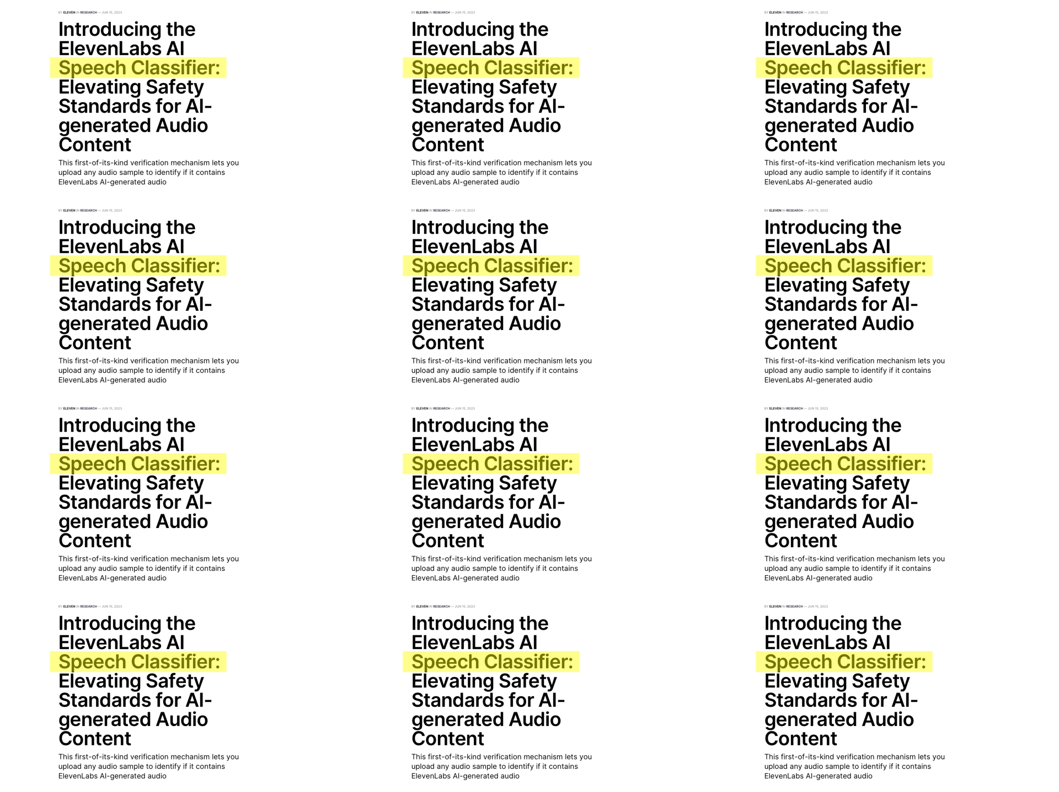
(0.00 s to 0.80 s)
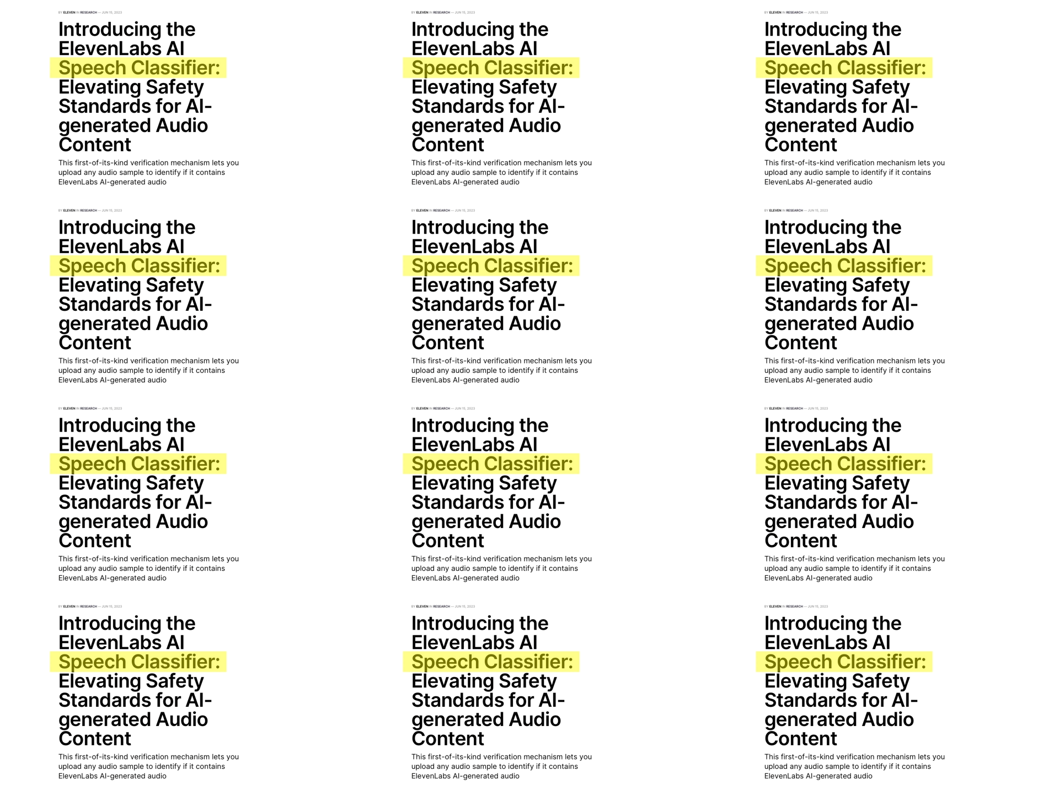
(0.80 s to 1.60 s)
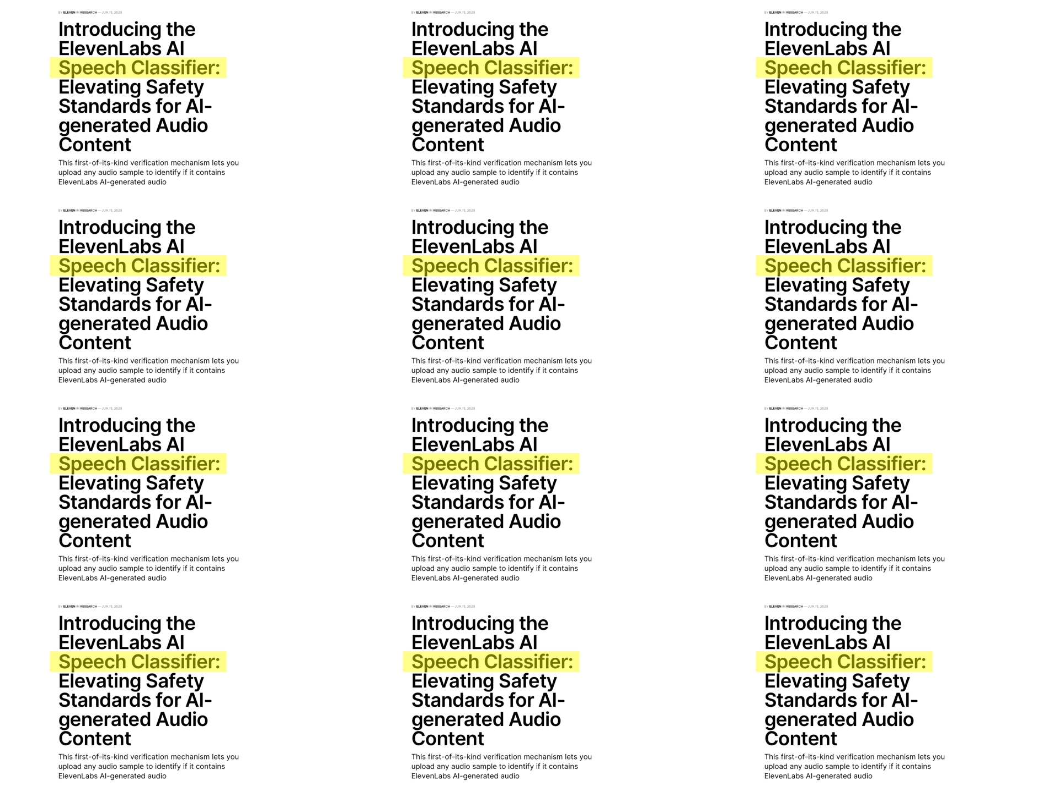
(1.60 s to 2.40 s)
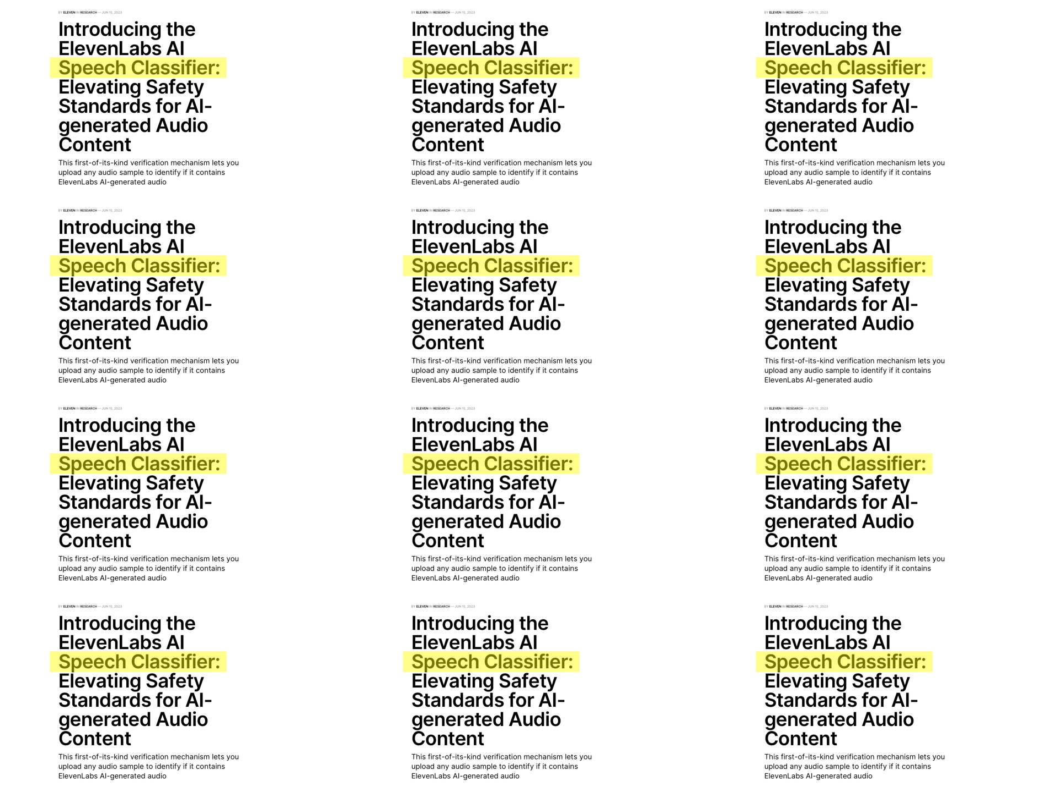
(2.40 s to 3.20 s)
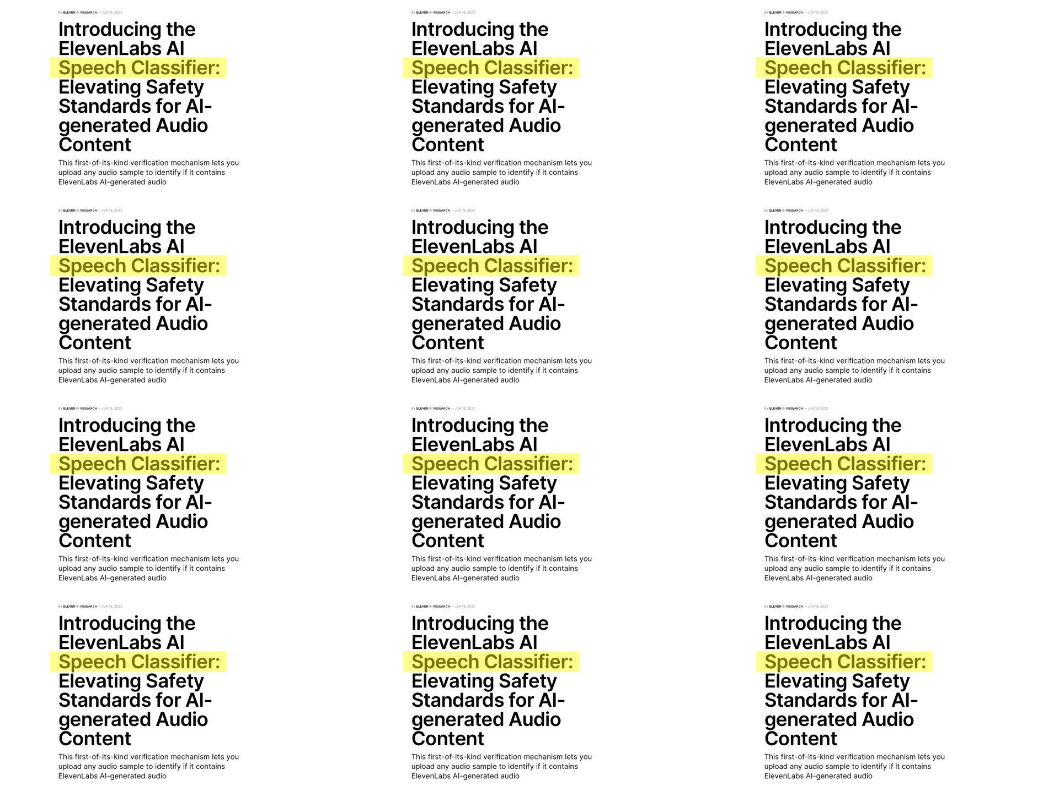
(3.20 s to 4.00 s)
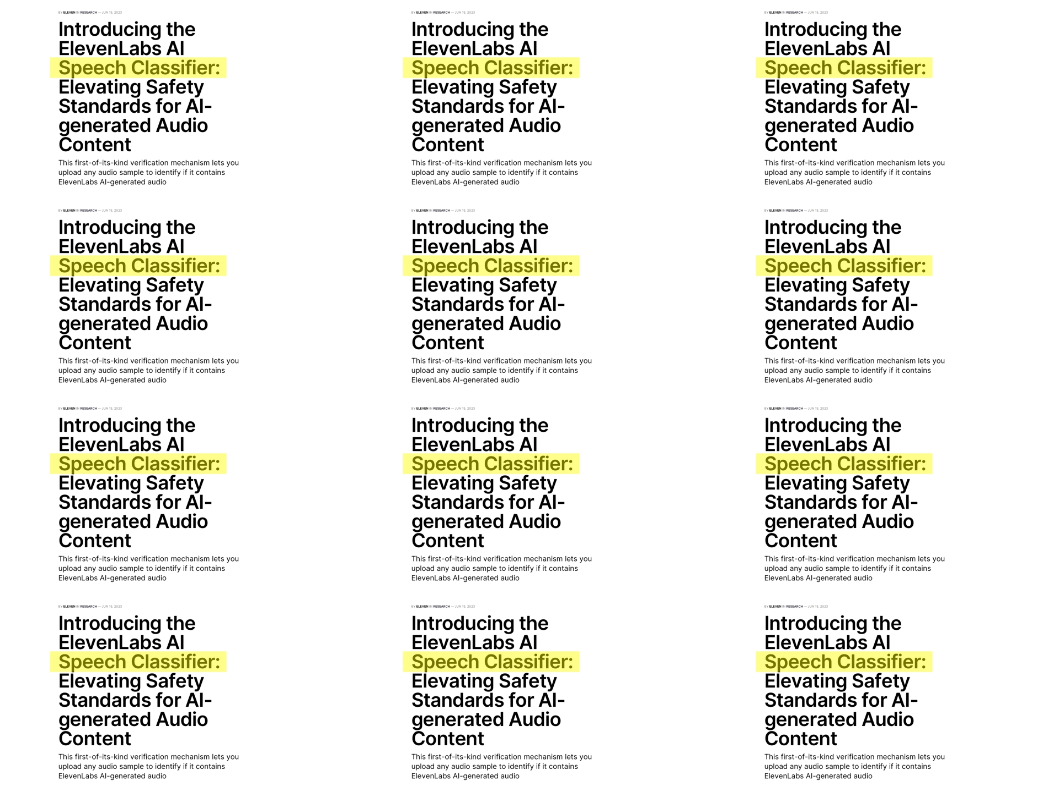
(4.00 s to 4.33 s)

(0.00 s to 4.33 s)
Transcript: No face is visible, so there are no lips to read.